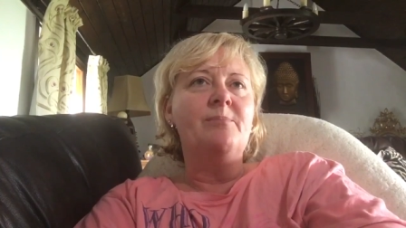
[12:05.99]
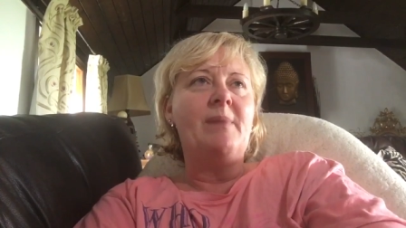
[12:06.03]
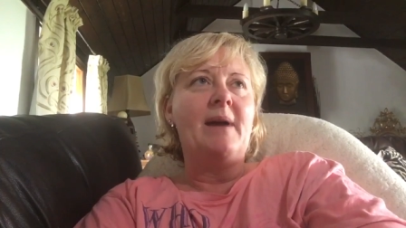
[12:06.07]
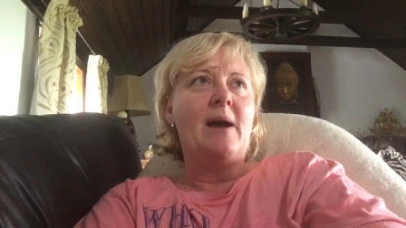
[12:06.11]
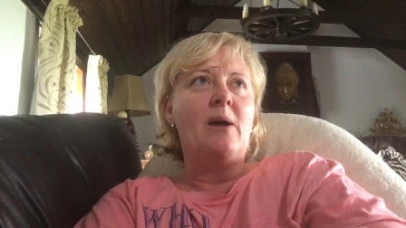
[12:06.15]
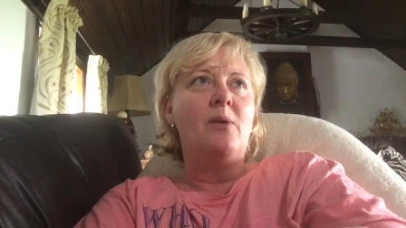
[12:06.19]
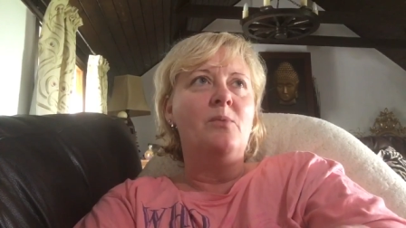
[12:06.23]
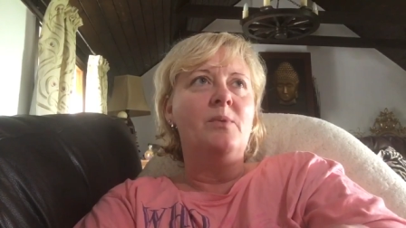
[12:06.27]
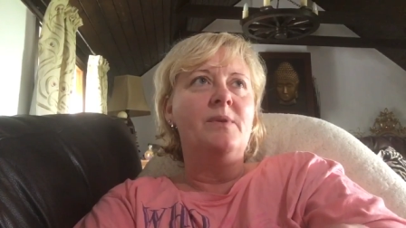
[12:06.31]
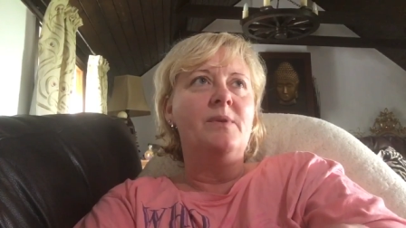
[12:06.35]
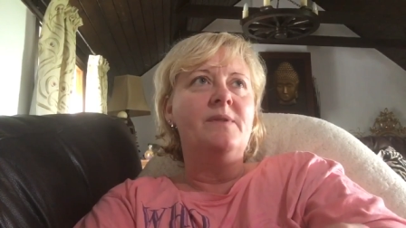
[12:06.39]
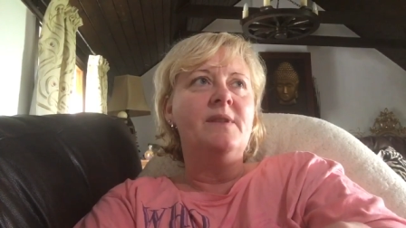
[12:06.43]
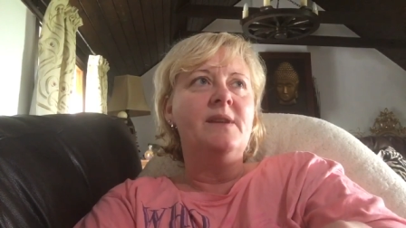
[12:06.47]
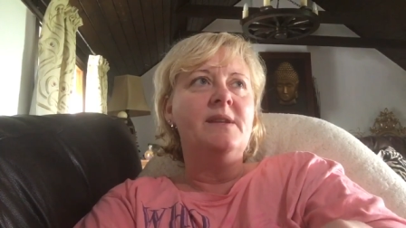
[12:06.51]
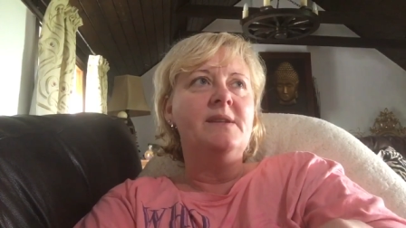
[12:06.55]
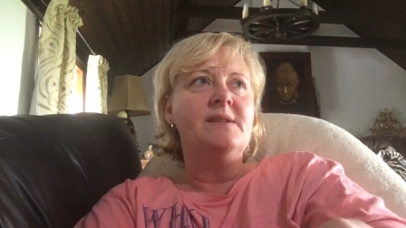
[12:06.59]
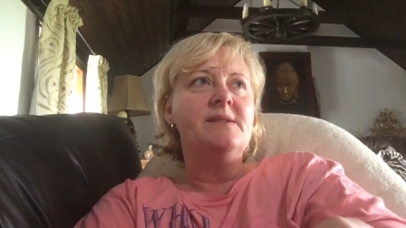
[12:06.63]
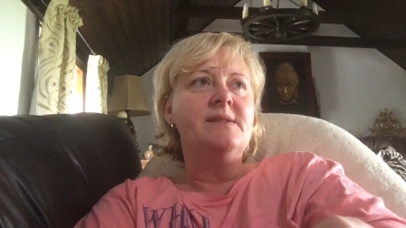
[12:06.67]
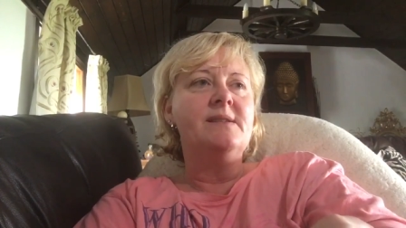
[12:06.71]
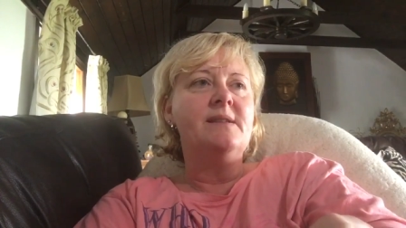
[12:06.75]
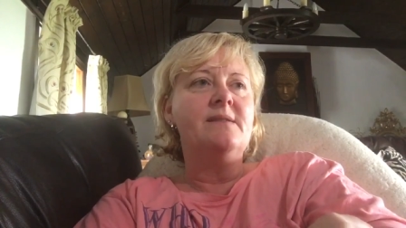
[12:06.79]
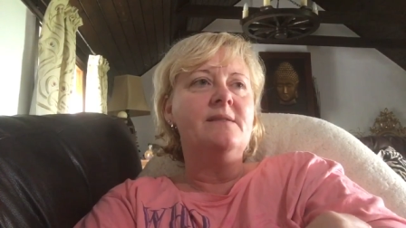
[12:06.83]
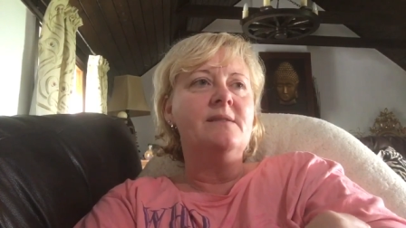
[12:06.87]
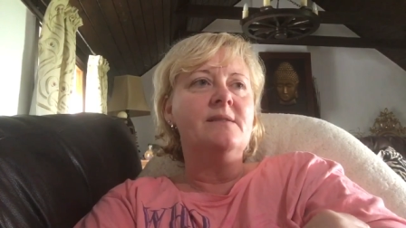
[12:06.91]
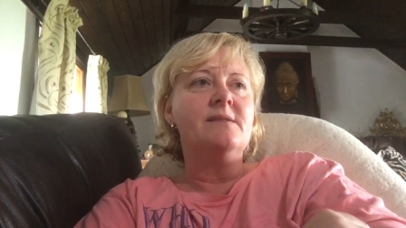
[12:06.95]
about when they
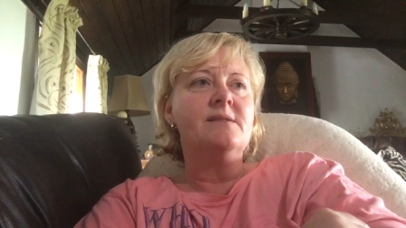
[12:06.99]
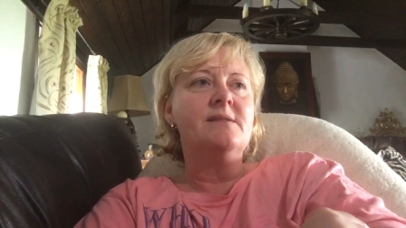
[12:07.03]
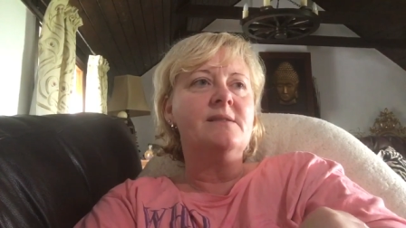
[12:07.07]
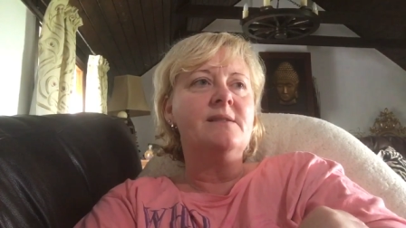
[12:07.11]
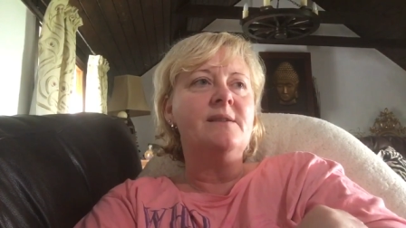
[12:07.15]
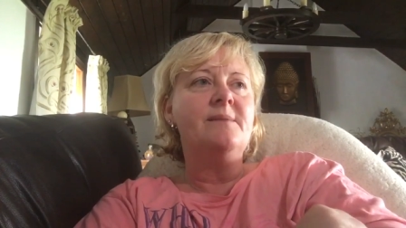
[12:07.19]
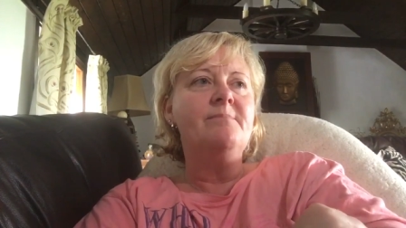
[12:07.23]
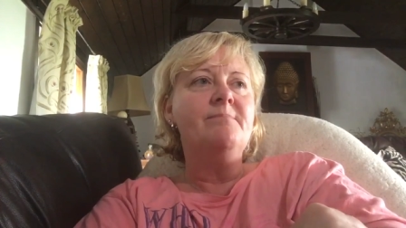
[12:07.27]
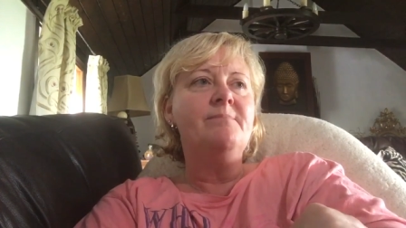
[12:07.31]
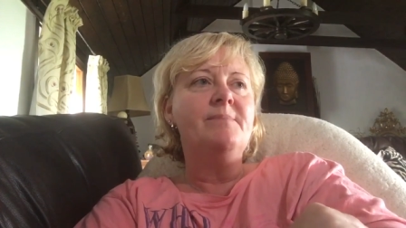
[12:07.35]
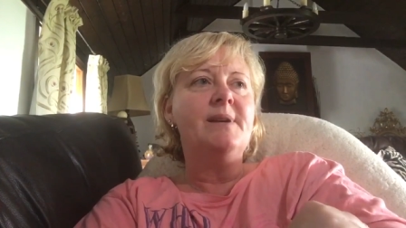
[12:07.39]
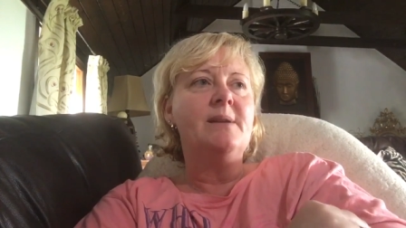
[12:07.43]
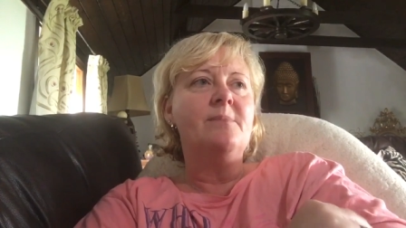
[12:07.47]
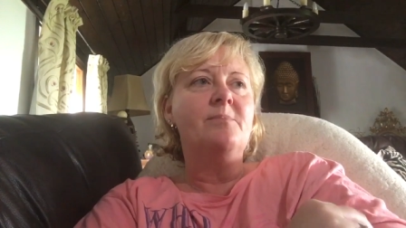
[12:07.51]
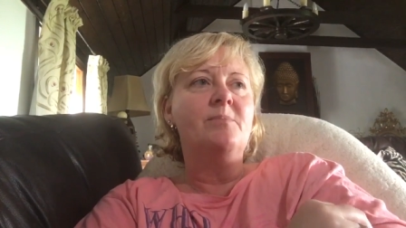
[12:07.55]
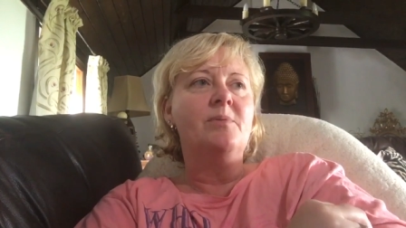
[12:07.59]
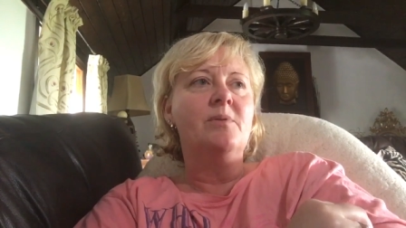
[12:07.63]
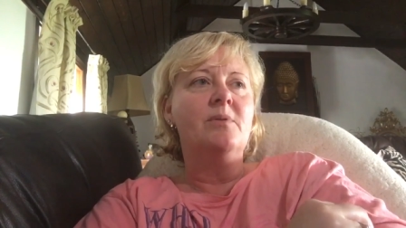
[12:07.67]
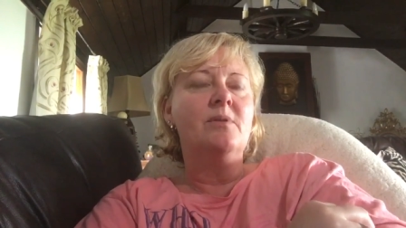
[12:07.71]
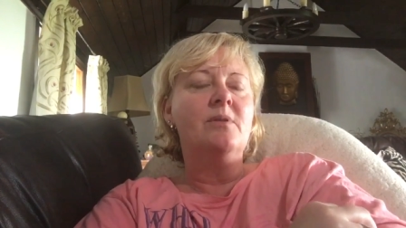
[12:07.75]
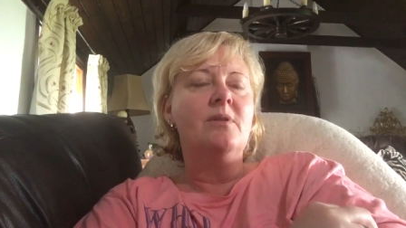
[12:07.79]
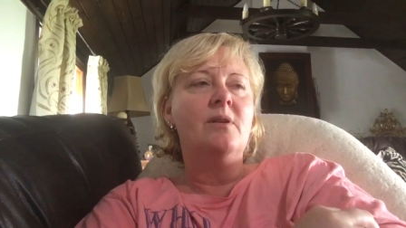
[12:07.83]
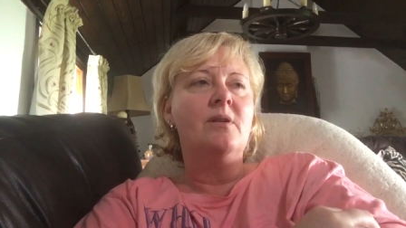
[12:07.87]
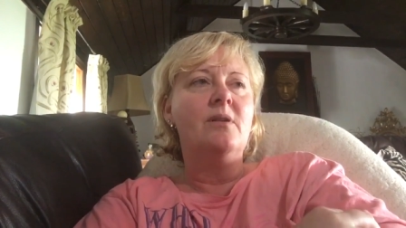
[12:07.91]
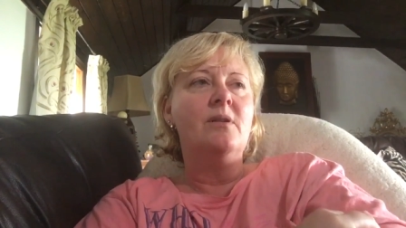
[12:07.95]
said that some
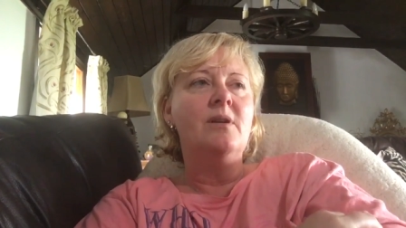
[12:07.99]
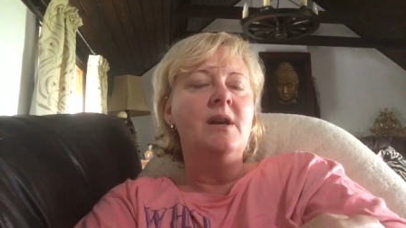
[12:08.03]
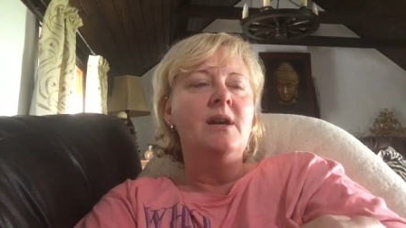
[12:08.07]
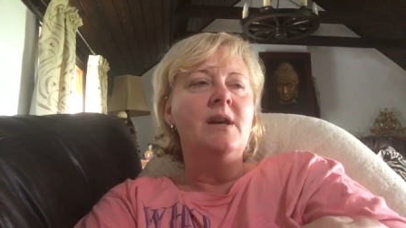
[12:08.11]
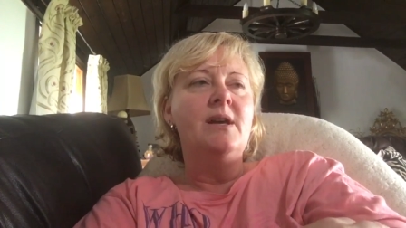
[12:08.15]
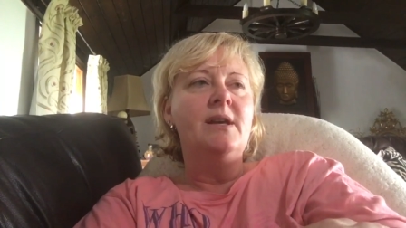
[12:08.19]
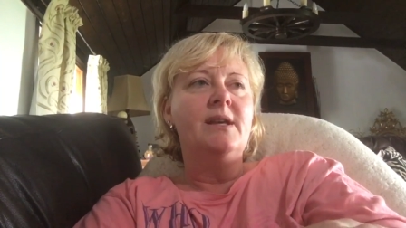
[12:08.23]
people are